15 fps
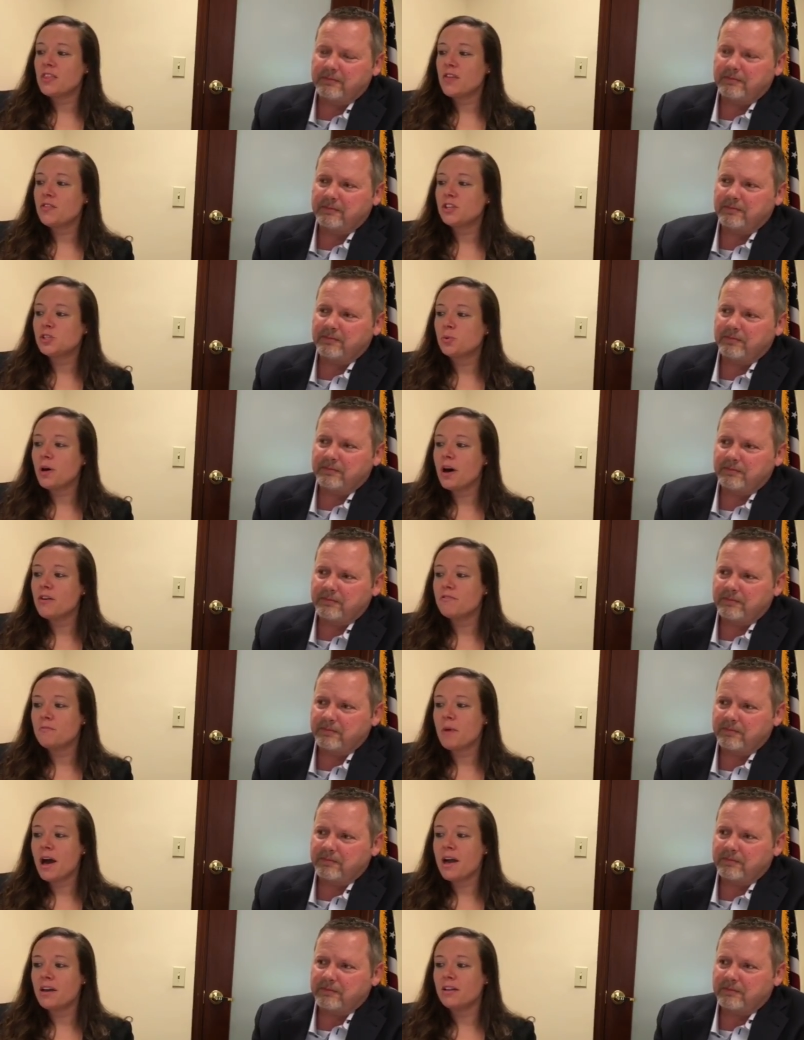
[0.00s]
Speaker 1: that the 12
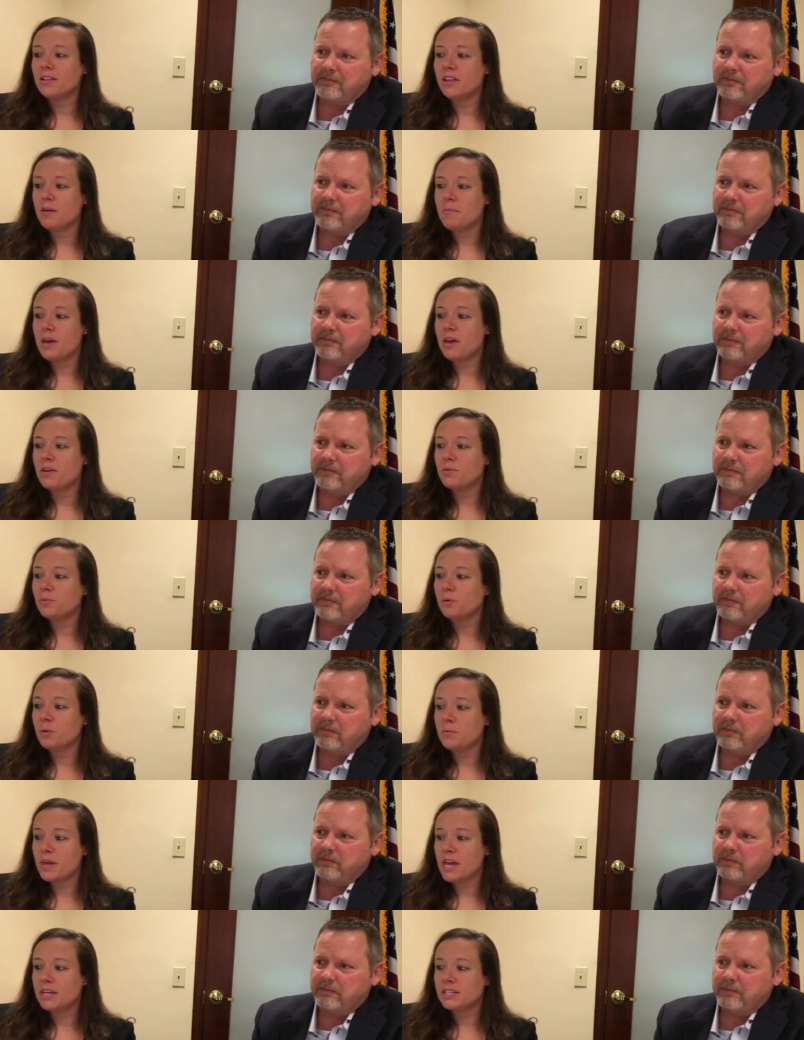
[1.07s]
mile limit will
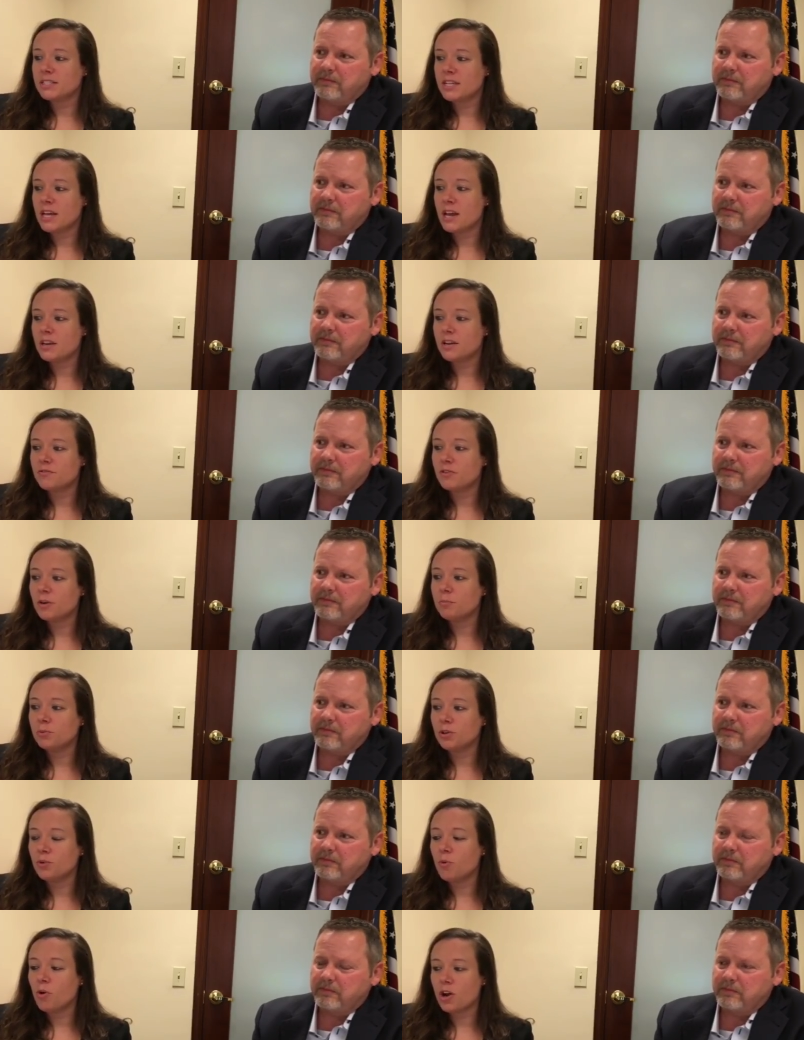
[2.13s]
be extended for
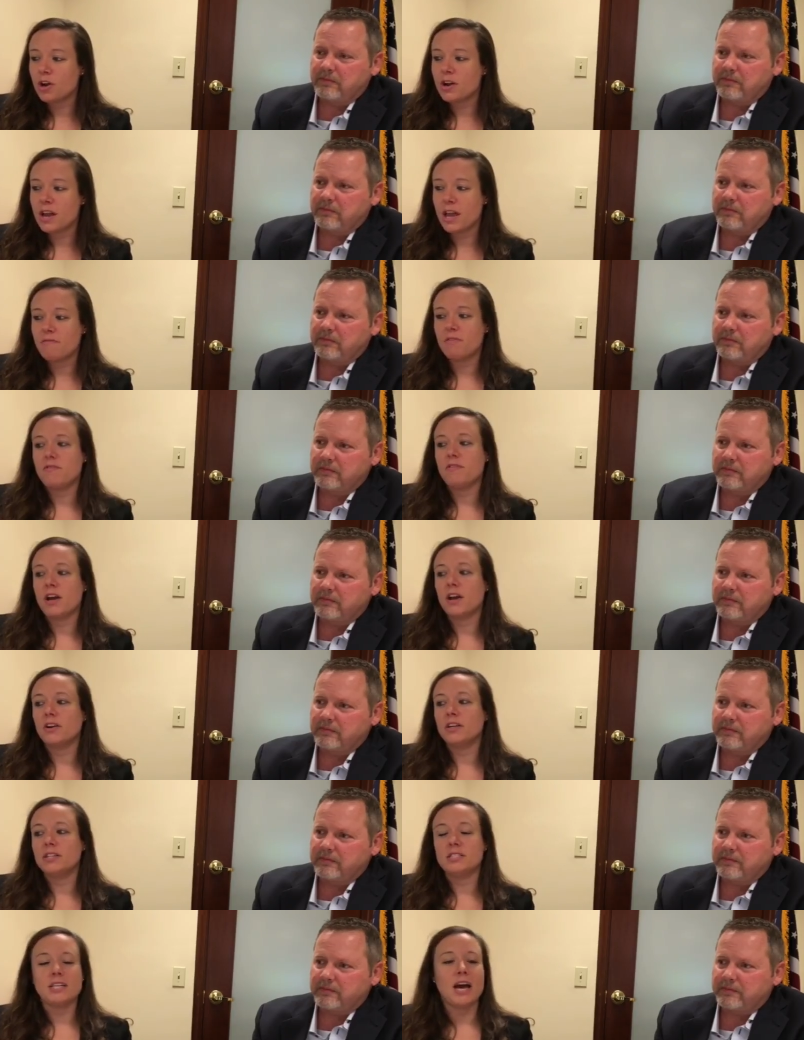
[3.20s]
blue water Navy
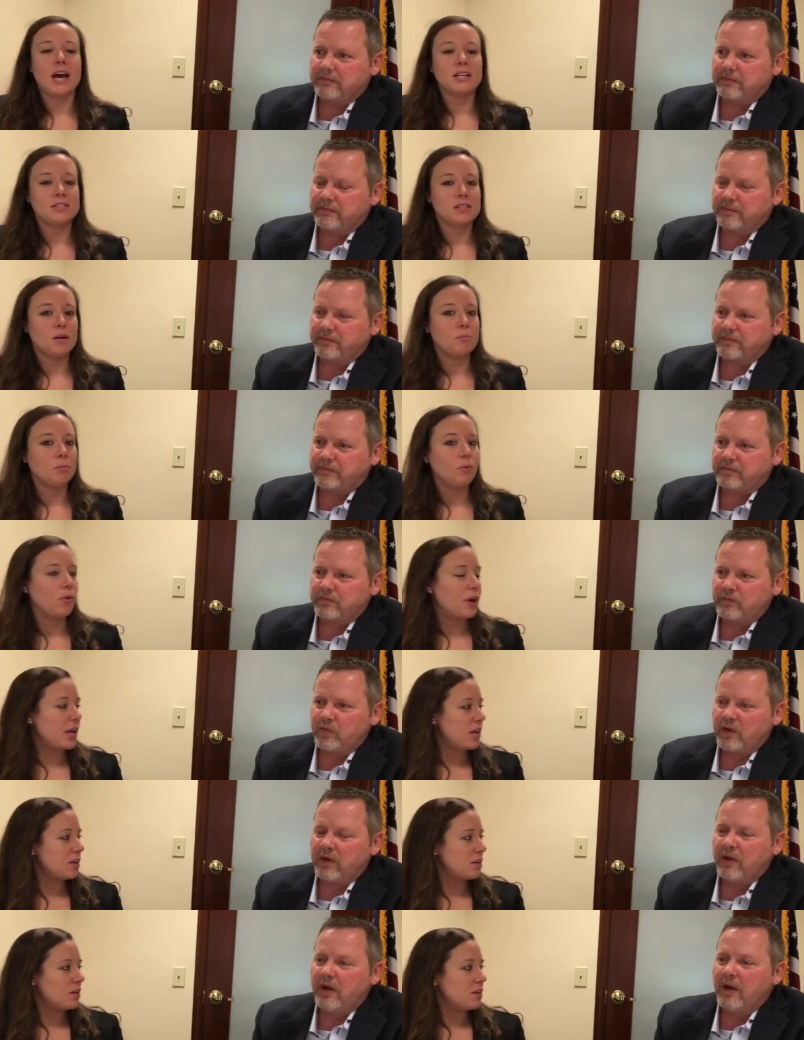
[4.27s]
veterans at some
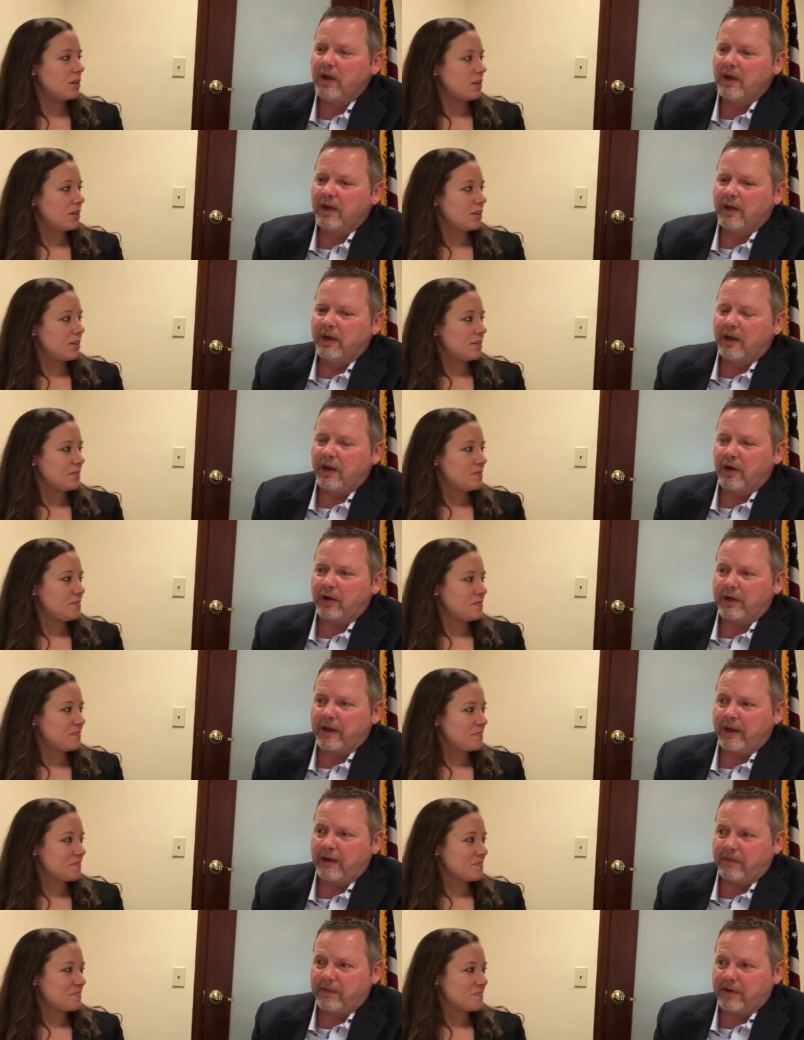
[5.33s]
point?
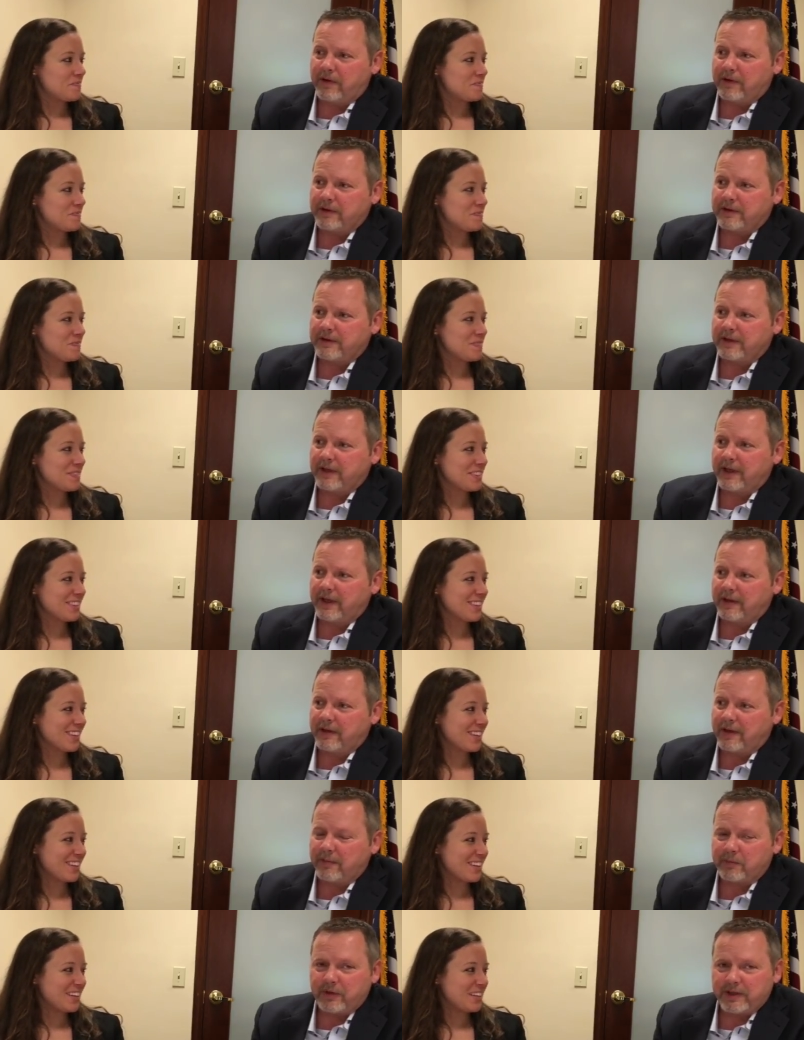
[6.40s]
Speaker 2: Okay, first, and I
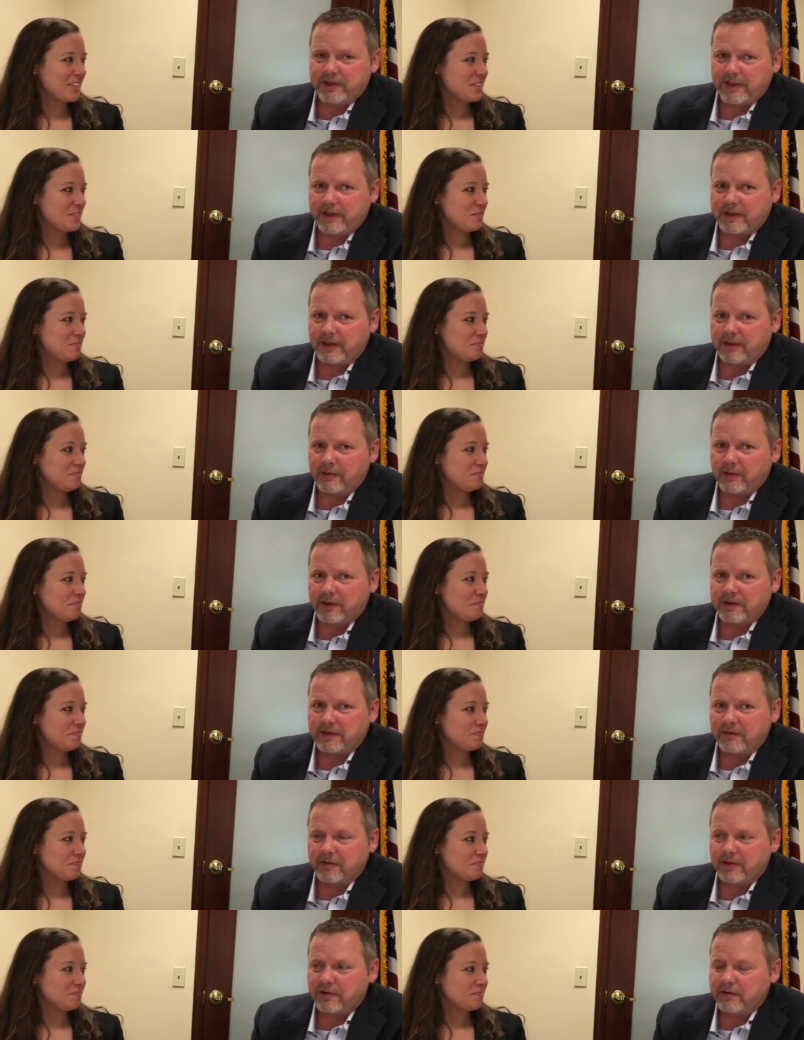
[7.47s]
appreciate that question,
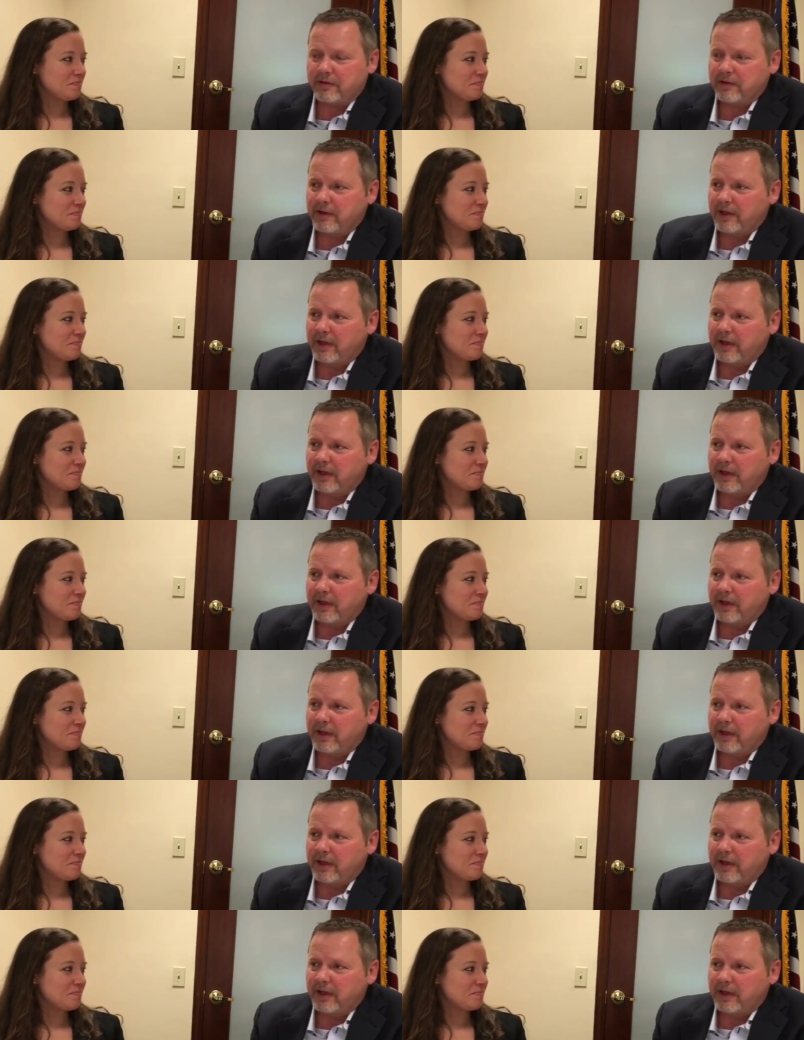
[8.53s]
Virgil.